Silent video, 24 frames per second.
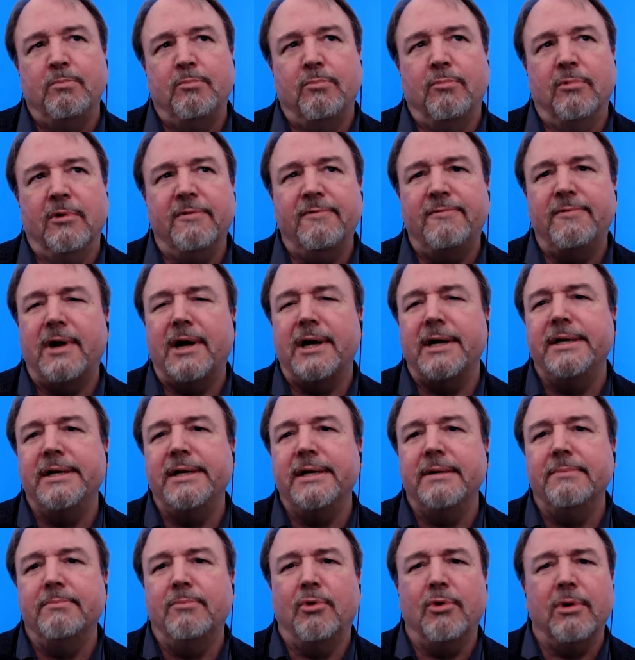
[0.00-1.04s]
we're
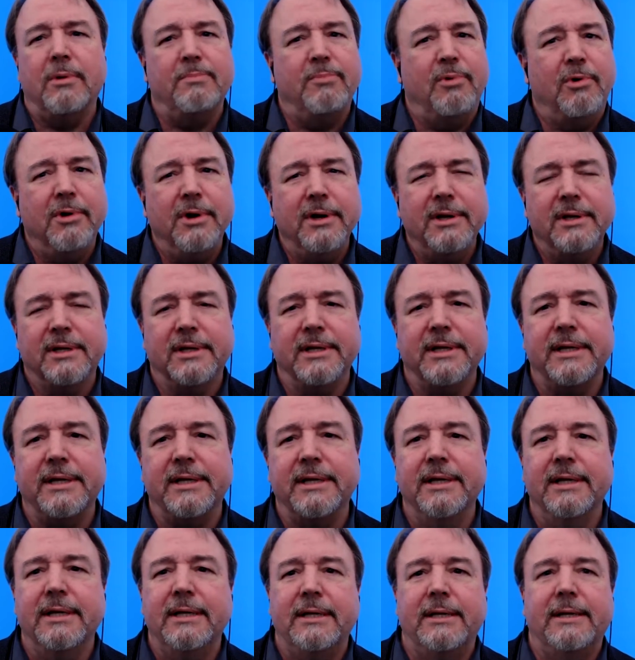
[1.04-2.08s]
finding, more
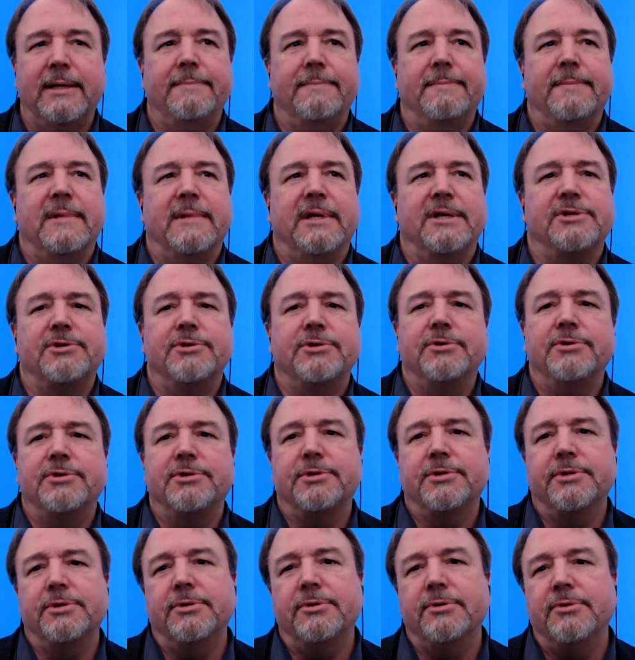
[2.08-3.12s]
importantly, it's due
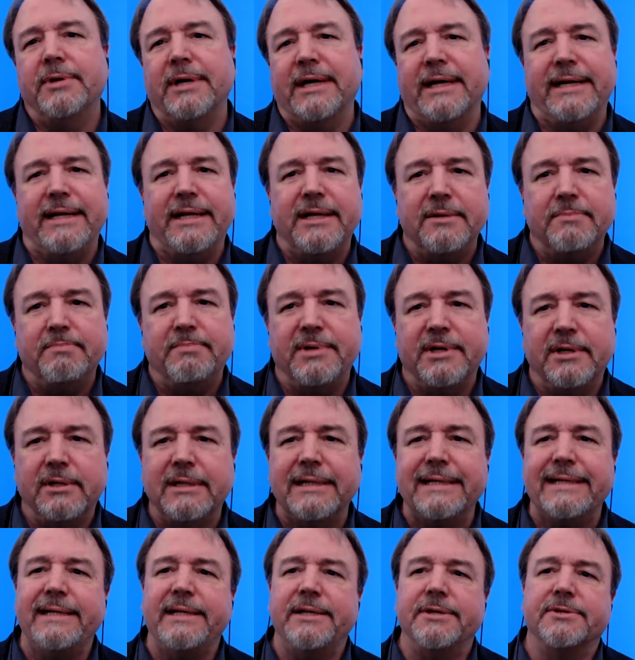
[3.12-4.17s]
to an
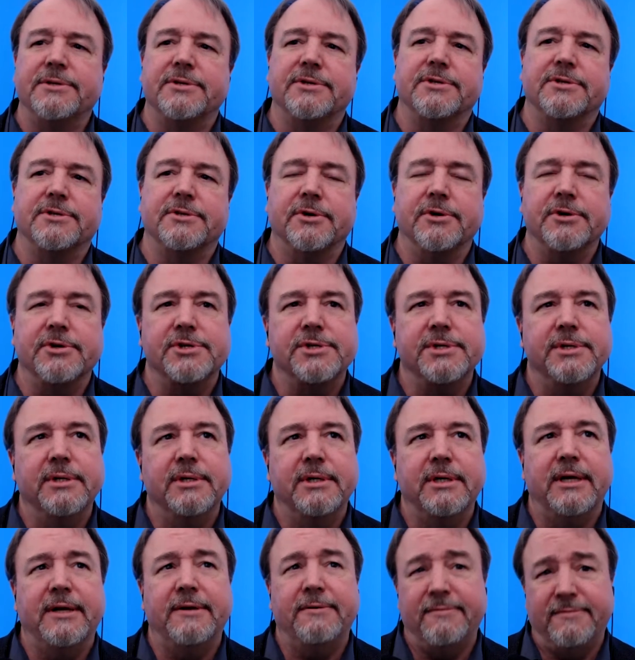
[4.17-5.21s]
inability to search
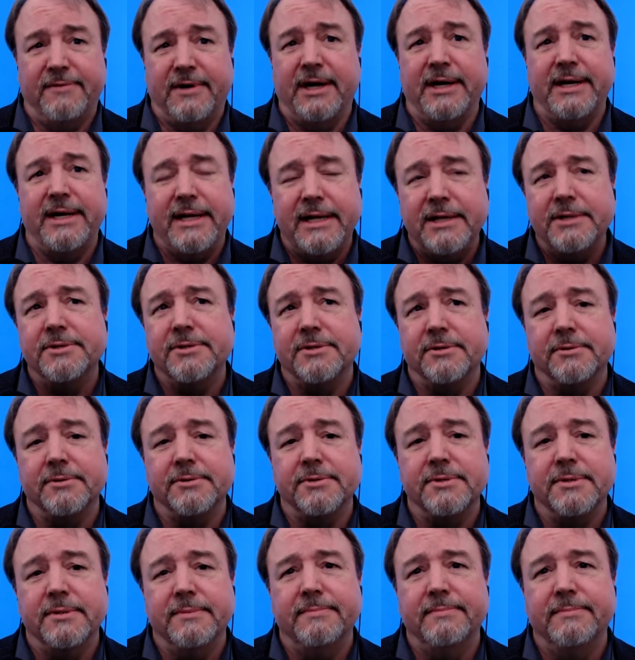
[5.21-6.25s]
and find
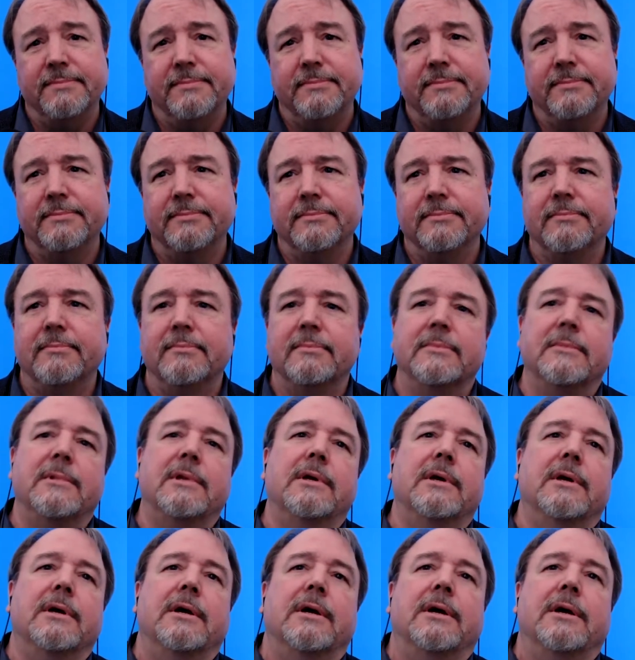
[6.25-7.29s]
answers.
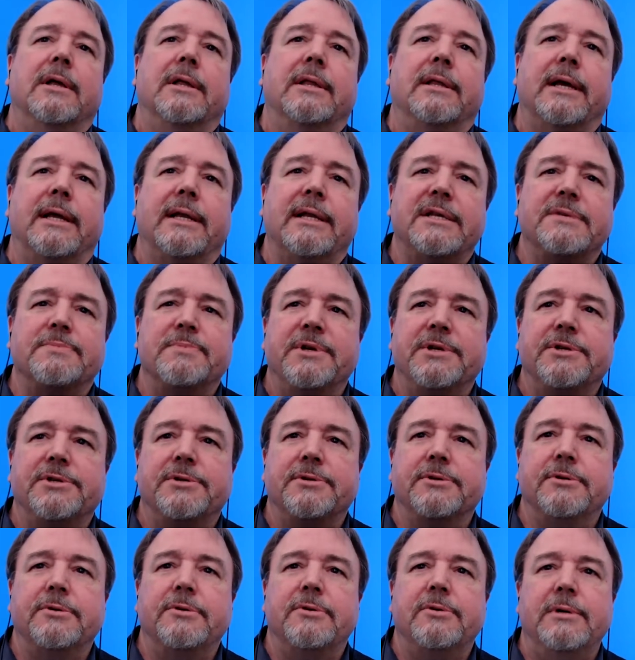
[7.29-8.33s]
That leads me
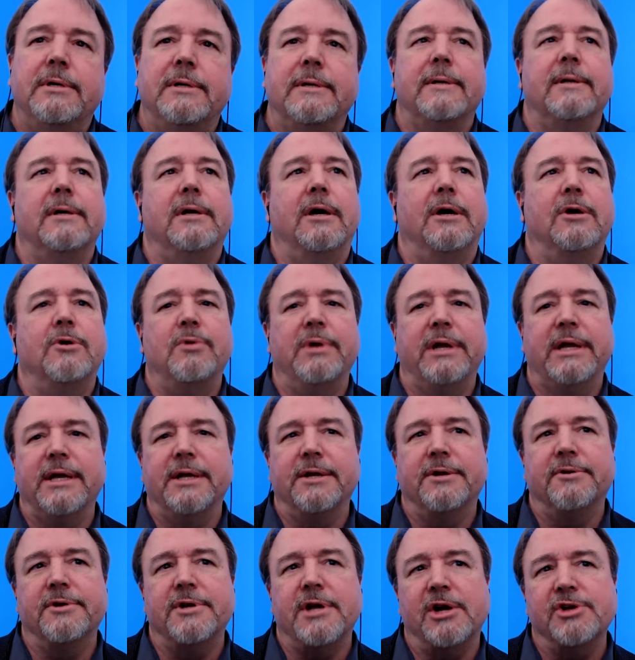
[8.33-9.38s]
to a quick
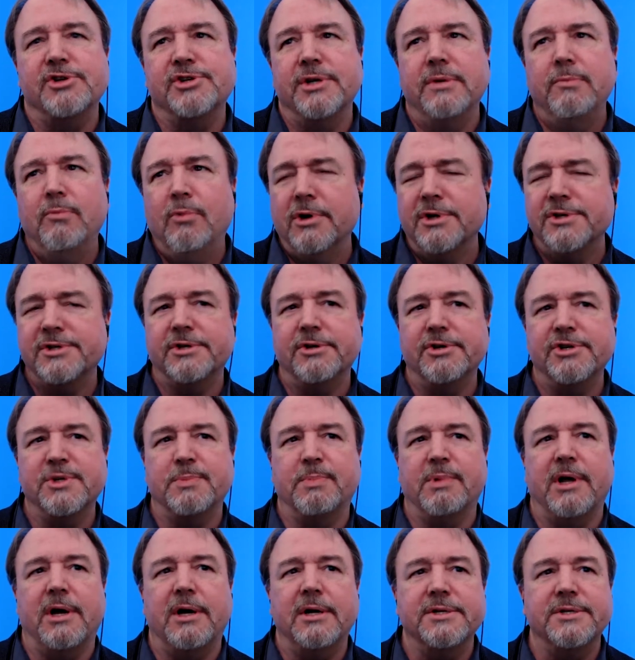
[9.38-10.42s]
introduction. We're
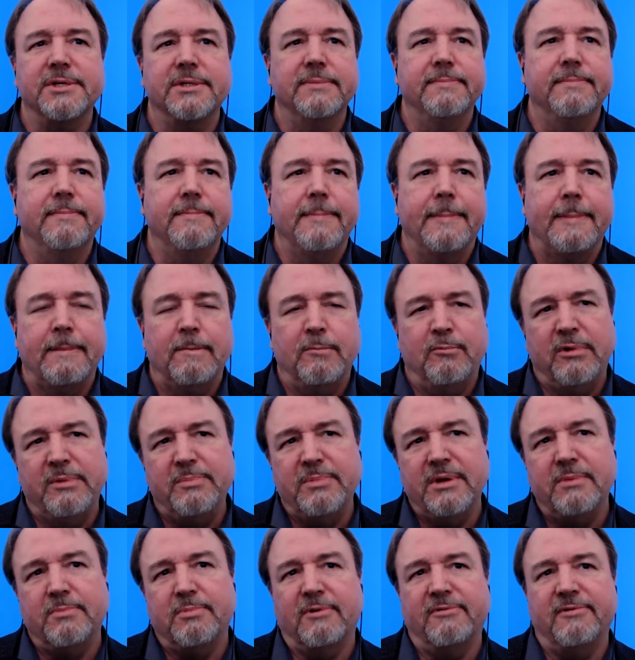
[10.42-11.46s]
SearchBlox. We've
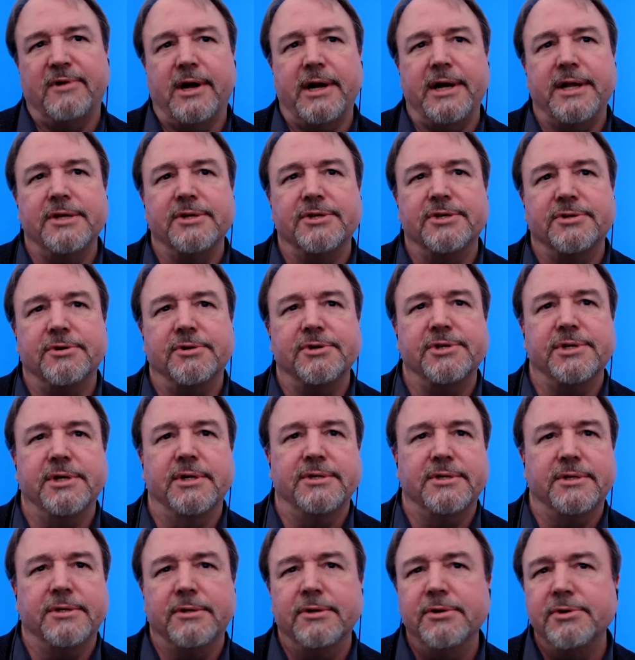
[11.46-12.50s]
been providing search
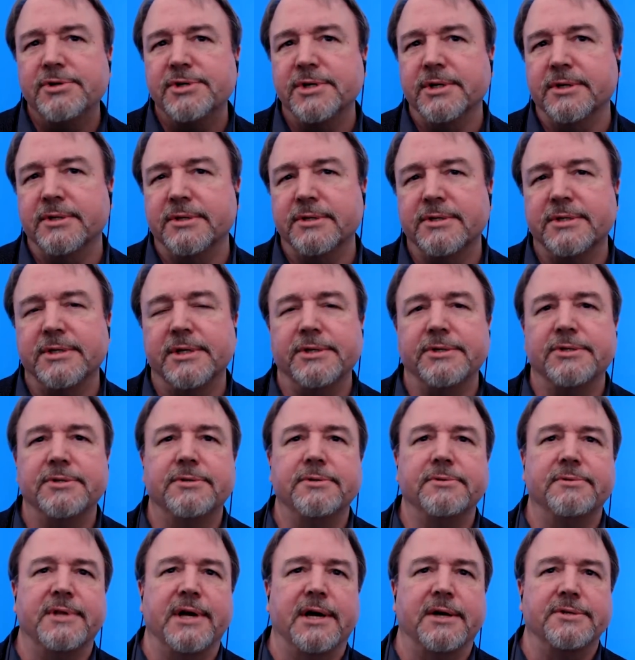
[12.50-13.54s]
solutions since
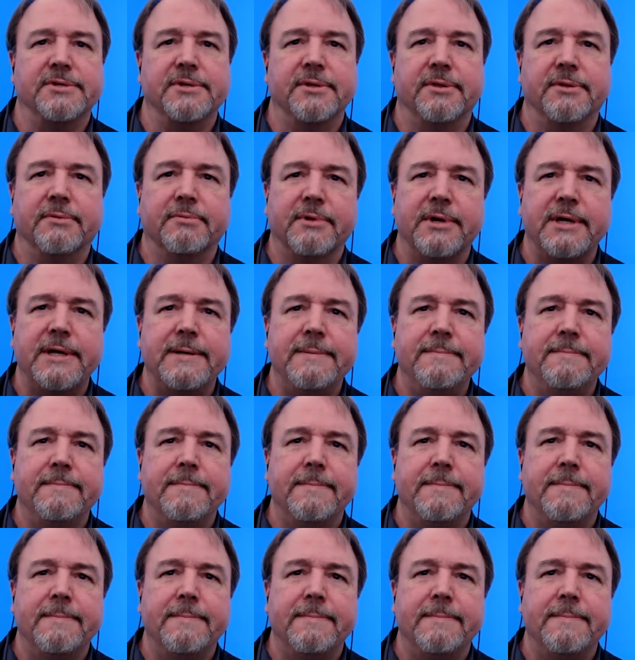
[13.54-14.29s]
2003